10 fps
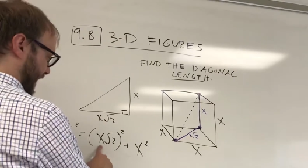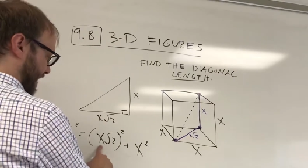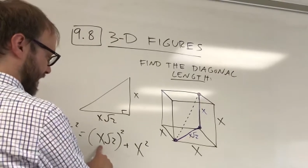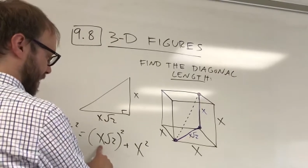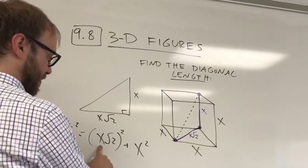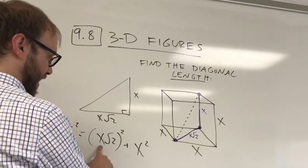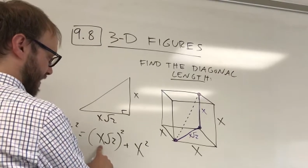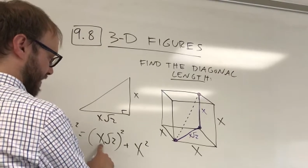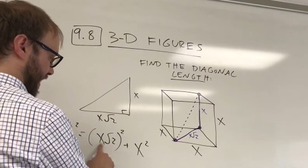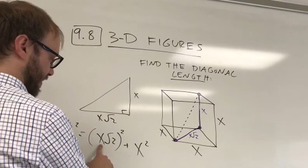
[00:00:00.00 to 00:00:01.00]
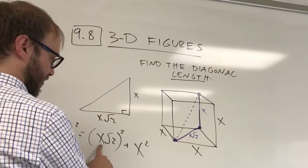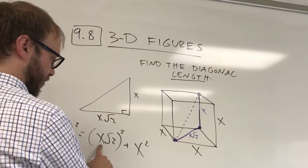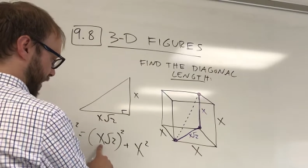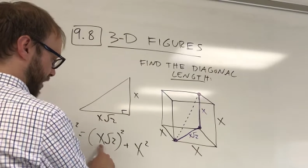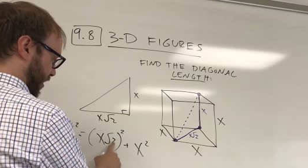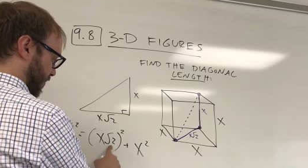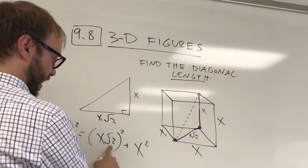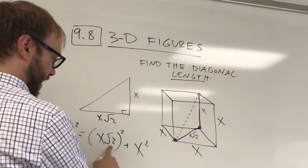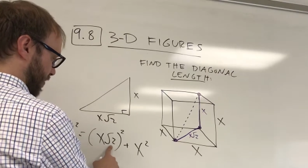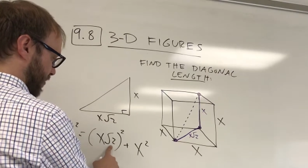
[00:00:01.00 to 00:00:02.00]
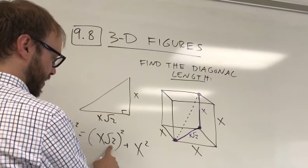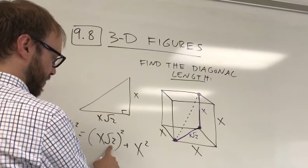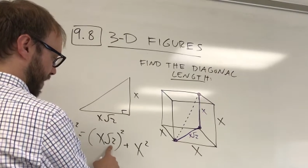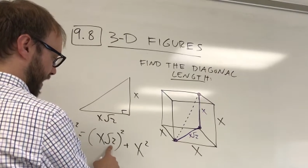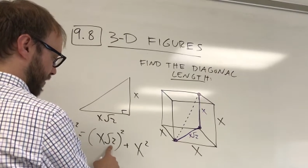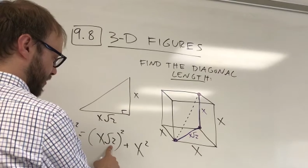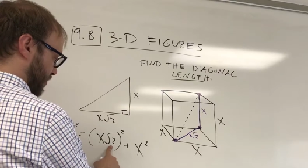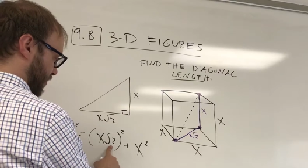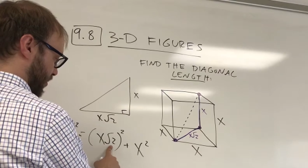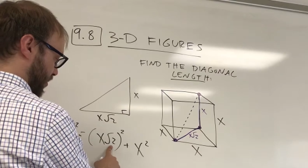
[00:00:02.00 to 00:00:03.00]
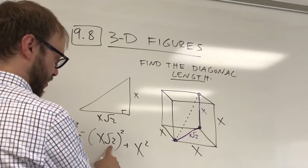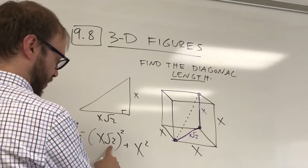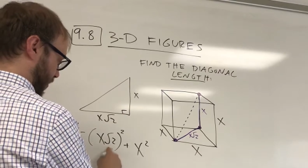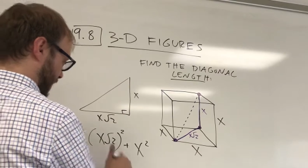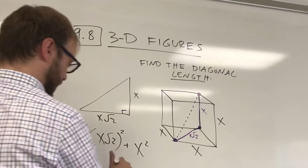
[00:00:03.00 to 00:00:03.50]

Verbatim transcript: x times x is x squared. Radical 2 times radical 2 is 2.